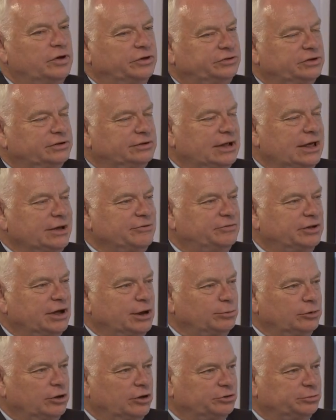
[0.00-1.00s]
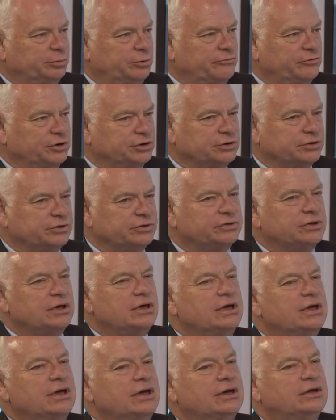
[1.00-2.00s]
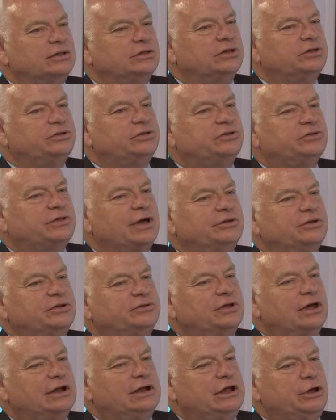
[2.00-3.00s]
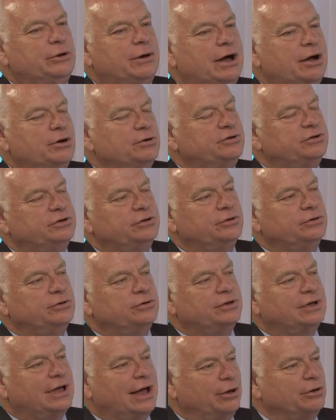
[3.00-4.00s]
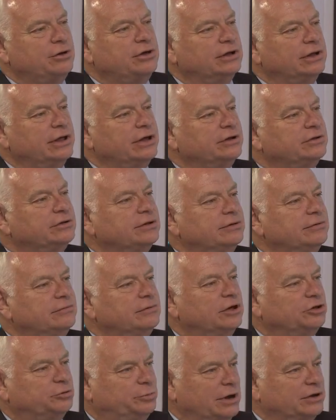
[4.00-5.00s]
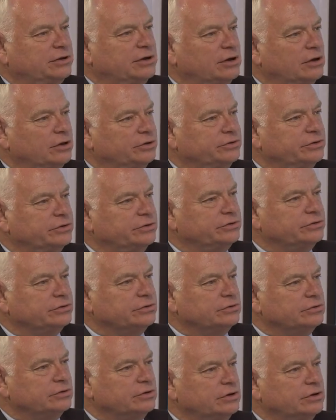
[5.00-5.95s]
versus lifetime loss provisions. Does the standard tell you how to calculate expected losses?